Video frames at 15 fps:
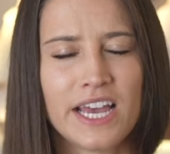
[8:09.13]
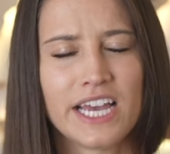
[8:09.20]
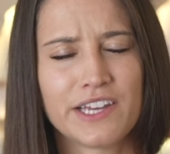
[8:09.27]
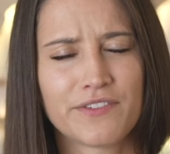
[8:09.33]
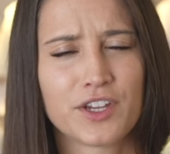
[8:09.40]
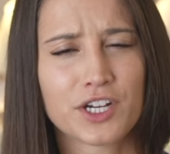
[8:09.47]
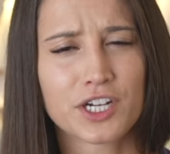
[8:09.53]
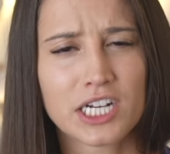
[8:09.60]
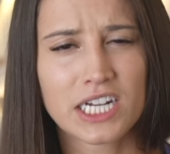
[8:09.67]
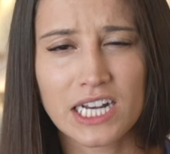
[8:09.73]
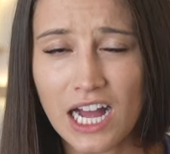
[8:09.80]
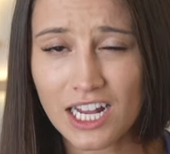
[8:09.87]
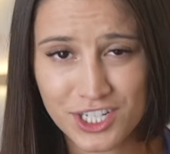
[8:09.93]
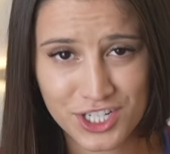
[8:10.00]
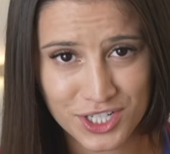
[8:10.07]
If you're
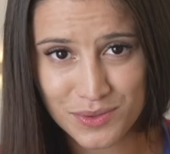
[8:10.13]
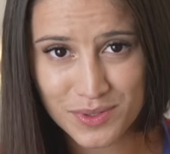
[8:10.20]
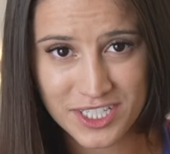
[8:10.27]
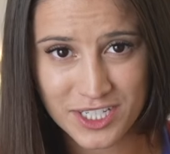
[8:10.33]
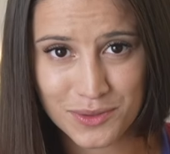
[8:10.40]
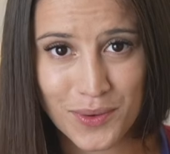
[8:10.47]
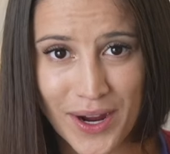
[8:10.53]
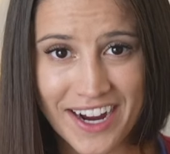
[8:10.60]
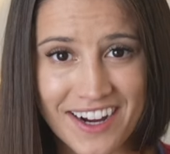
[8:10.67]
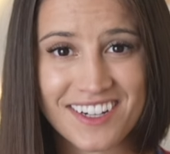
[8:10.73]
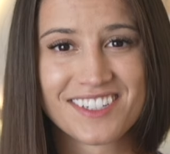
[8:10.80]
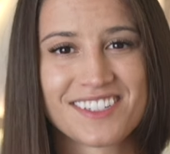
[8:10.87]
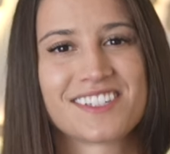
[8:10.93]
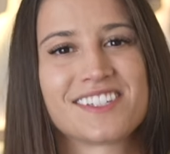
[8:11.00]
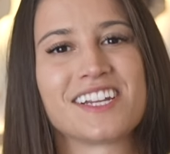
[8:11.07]
not sure what to
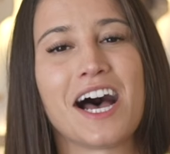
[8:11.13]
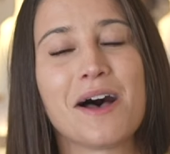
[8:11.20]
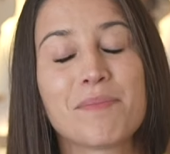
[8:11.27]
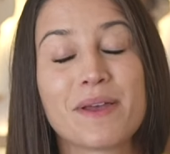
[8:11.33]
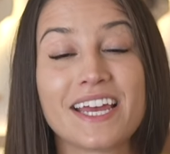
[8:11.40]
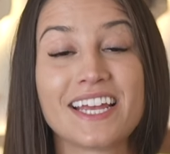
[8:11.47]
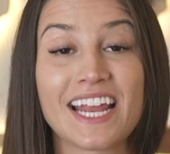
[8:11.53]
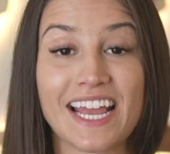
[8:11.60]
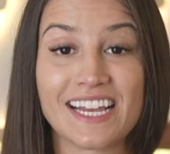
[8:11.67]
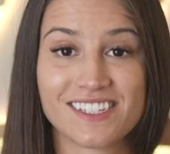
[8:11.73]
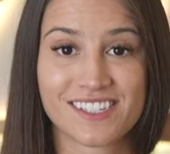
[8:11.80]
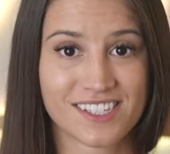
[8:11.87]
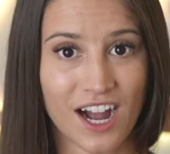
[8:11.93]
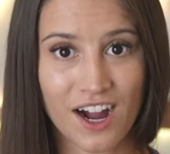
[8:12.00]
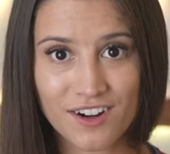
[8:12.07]
wear, stop in a
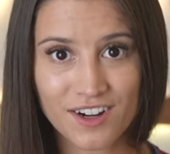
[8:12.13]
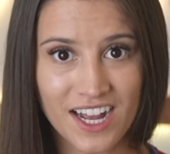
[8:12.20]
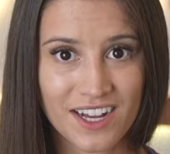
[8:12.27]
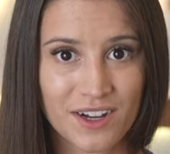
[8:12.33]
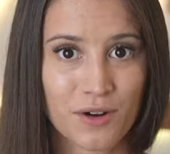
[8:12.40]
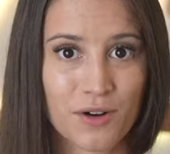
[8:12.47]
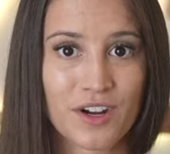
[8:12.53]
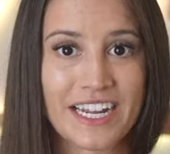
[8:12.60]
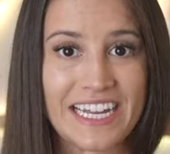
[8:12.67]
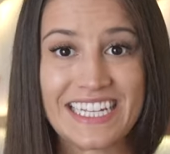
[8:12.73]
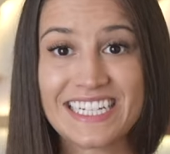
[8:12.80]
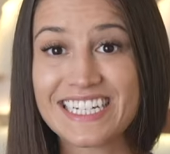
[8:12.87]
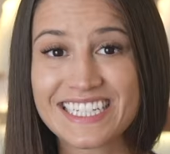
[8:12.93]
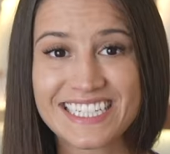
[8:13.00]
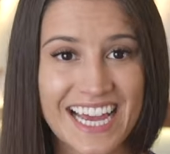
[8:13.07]
Zara or
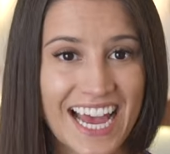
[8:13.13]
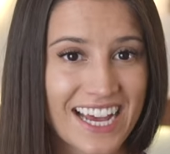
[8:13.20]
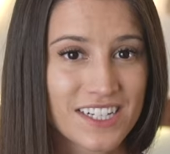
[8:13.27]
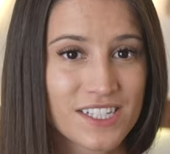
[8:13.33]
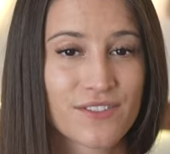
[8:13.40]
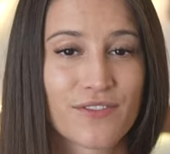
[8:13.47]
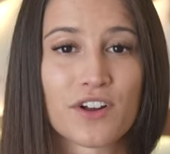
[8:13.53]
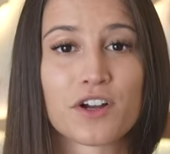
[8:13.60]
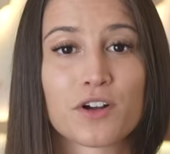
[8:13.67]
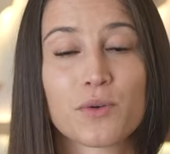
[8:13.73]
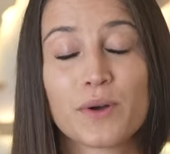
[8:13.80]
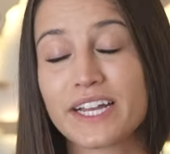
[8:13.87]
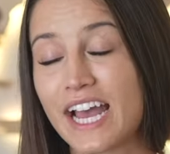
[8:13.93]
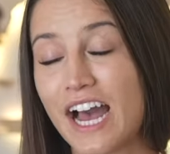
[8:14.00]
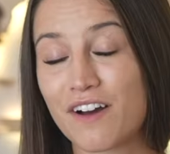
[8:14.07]
Inditex for a
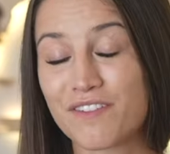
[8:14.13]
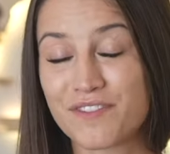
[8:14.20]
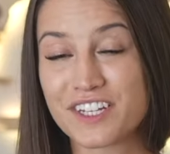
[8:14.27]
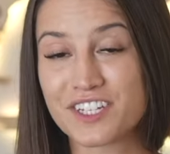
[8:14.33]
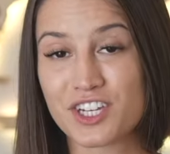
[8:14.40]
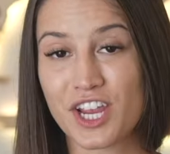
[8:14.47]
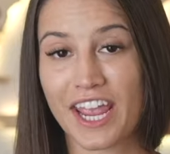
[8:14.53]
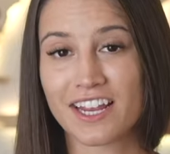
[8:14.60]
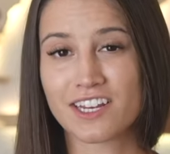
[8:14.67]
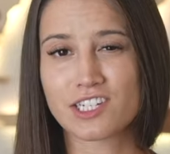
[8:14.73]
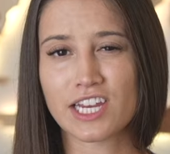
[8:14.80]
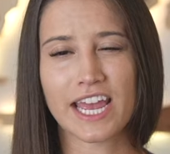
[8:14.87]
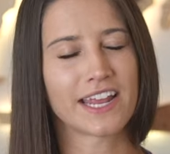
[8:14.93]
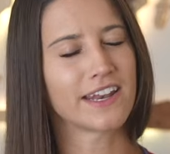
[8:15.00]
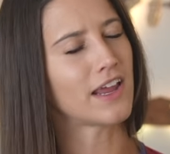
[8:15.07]
quick outfit change
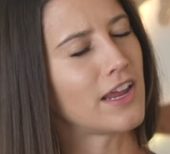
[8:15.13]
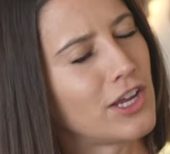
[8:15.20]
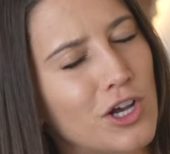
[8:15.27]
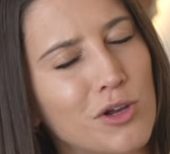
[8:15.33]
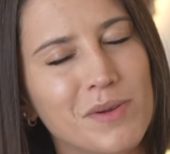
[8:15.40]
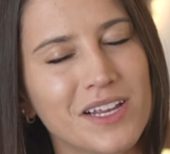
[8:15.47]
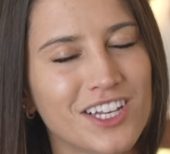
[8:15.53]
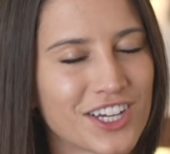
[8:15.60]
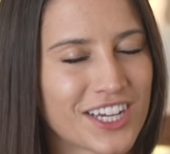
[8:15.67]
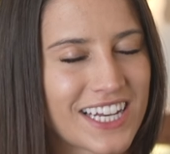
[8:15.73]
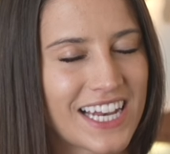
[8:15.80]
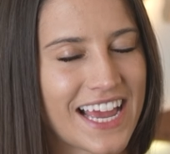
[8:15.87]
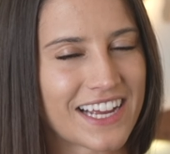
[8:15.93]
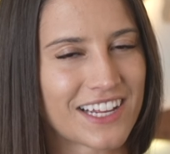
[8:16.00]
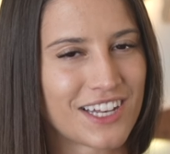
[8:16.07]
and you'll be looking
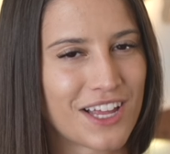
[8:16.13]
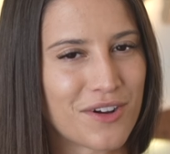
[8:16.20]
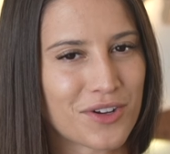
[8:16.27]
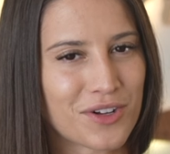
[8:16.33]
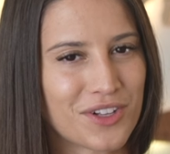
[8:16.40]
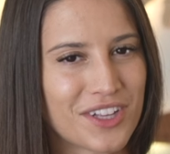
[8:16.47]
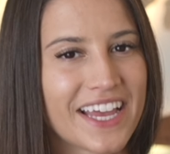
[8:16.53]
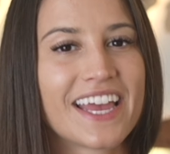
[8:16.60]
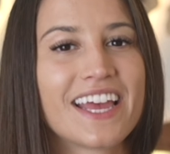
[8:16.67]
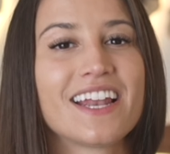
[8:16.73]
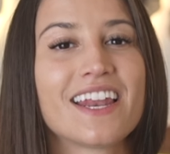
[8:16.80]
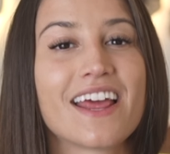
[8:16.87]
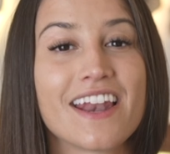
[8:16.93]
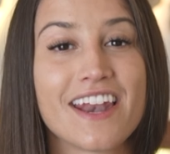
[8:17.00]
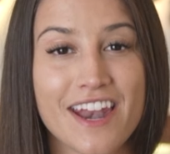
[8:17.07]
like a local
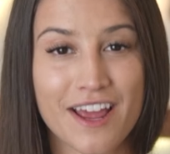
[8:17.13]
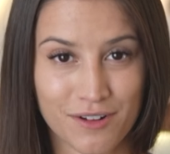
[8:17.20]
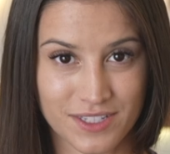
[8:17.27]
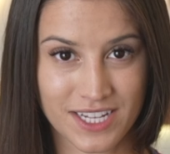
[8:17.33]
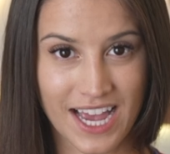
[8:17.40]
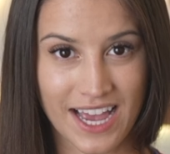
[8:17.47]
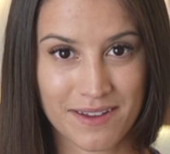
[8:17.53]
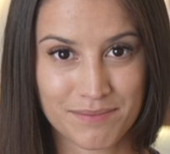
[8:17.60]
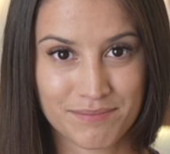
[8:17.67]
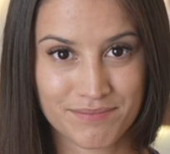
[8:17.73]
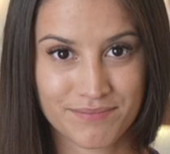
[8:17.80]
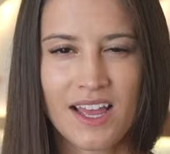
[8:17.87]
in no time.